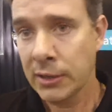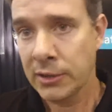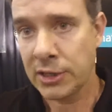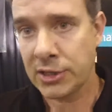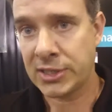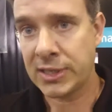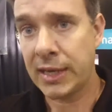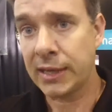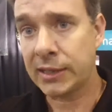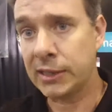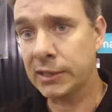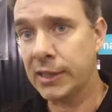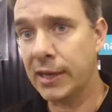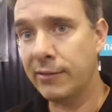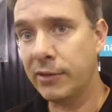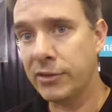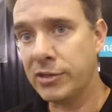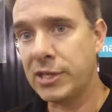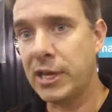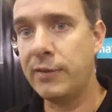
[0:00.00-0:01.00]
The second
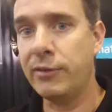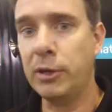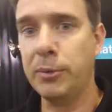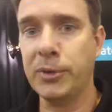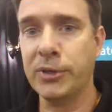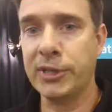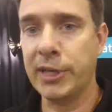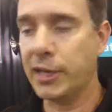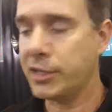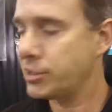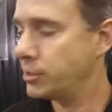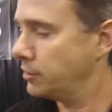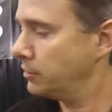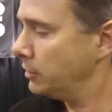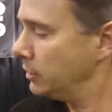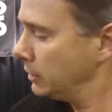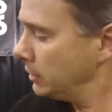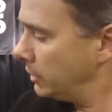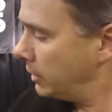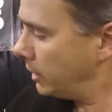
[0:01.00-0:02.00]
level of safety protection
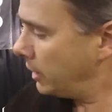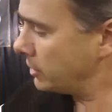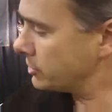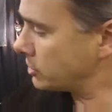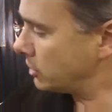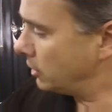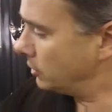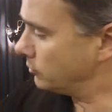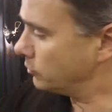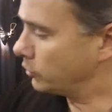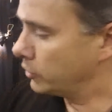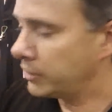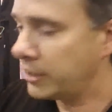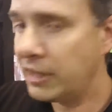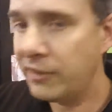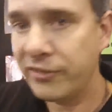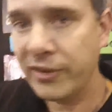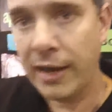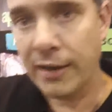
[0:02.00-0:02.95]
is our relief